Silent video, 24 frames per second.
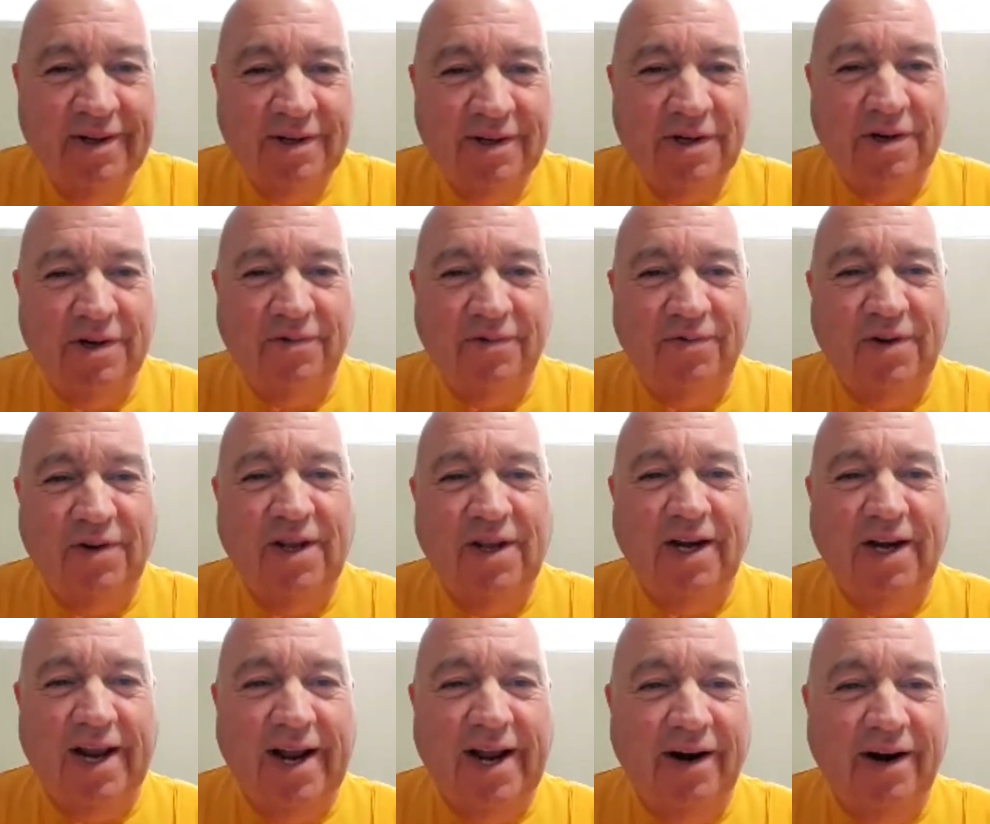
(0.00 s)
Do you
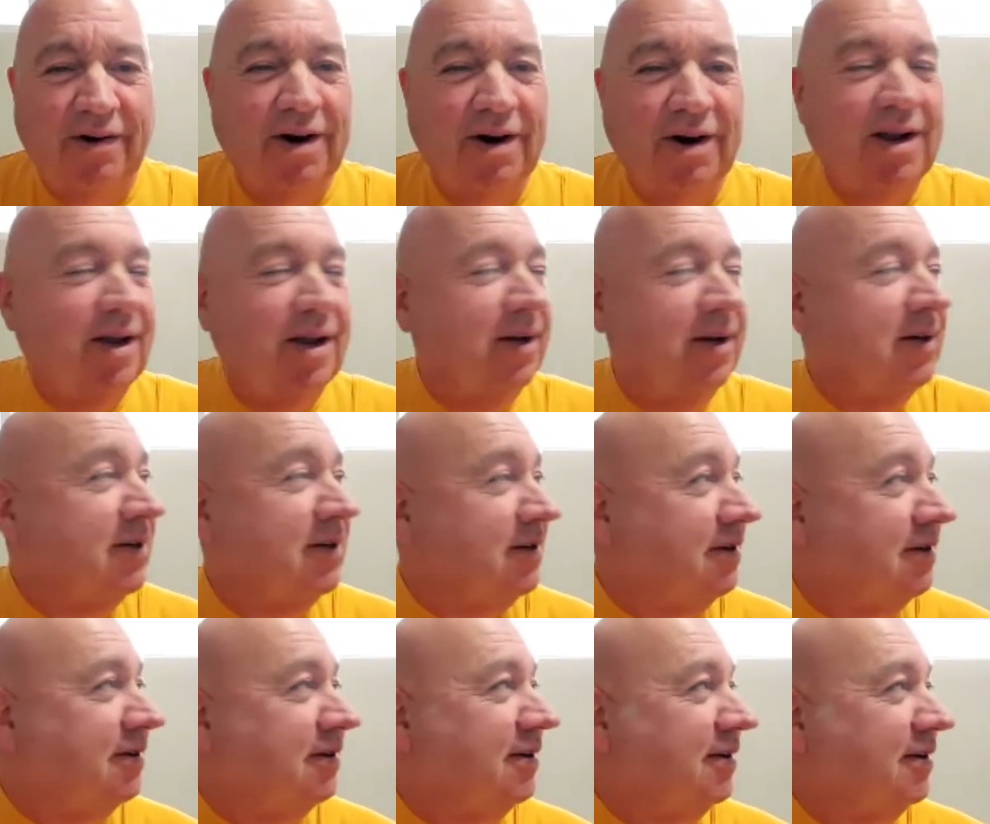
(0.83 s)
feel arrogant?
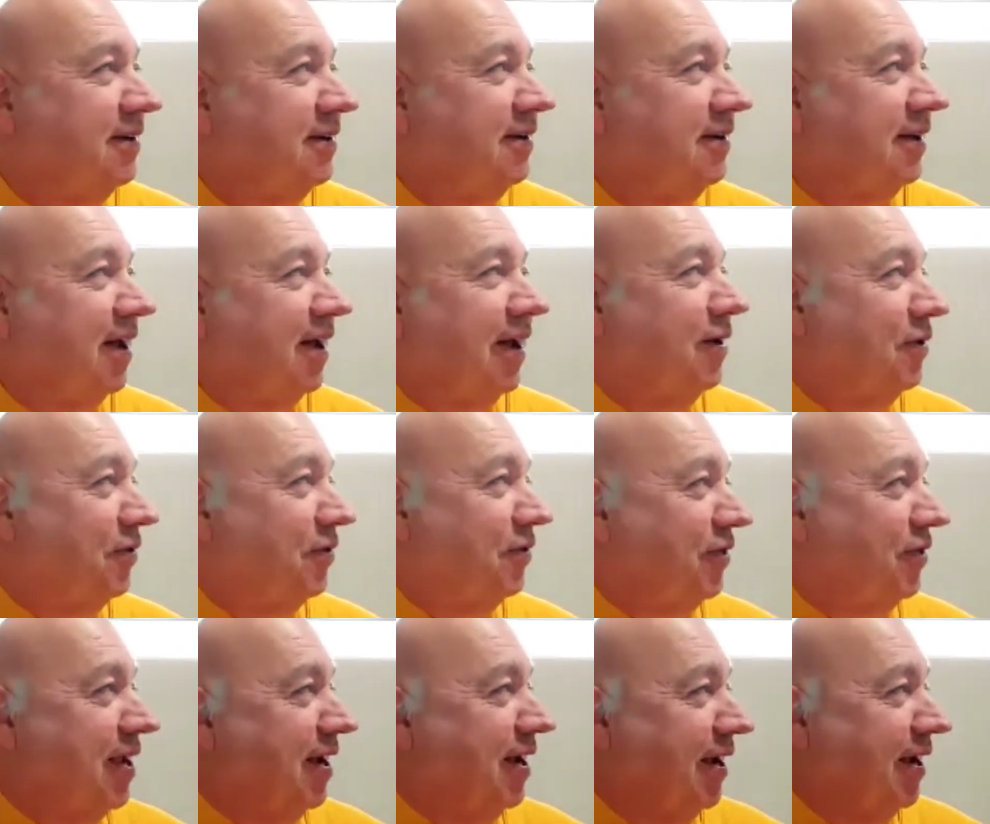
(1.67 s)
I don't
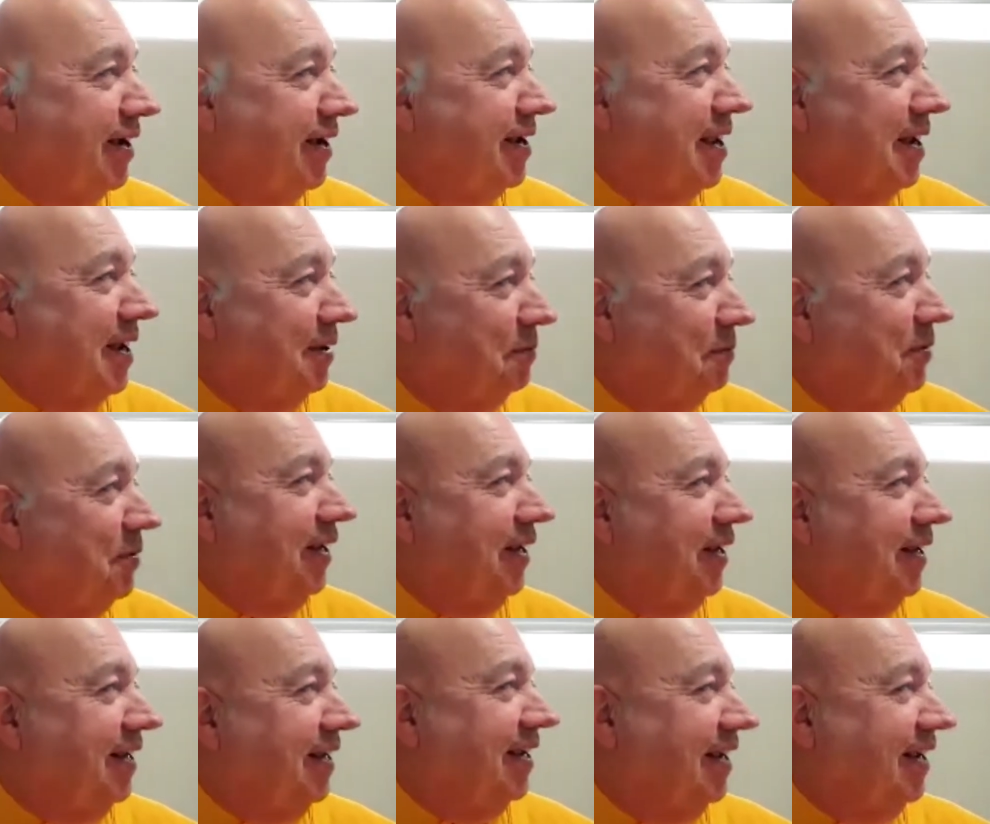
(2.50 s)
think I can
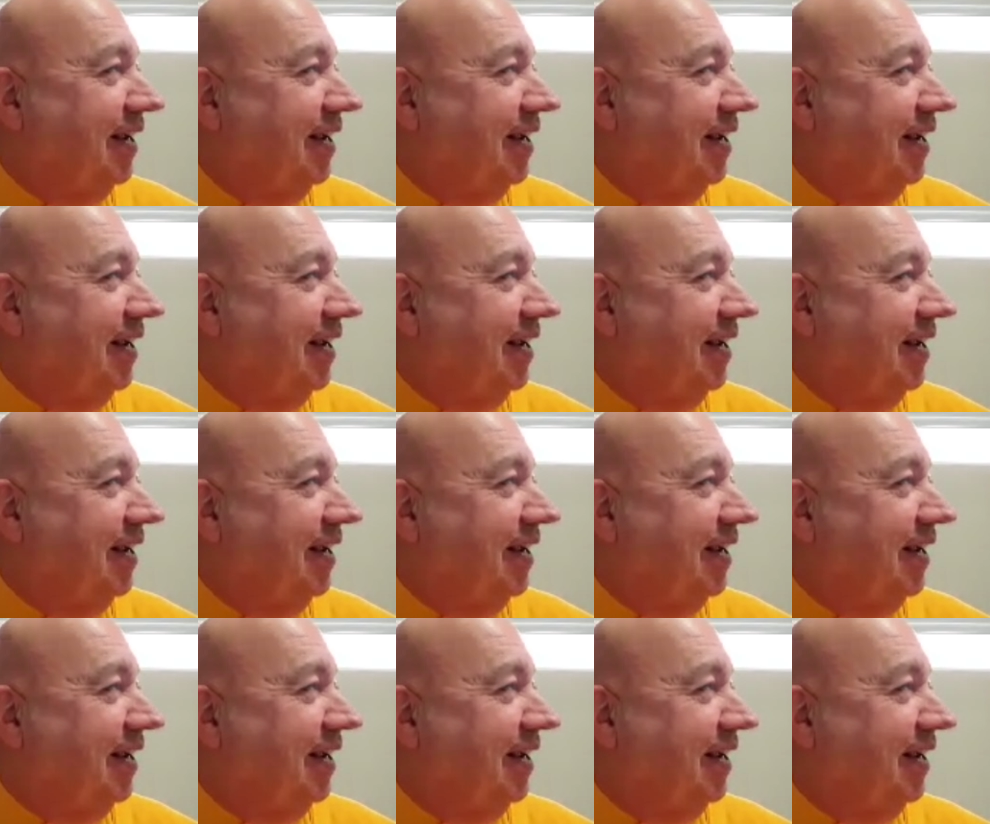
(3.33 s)
be.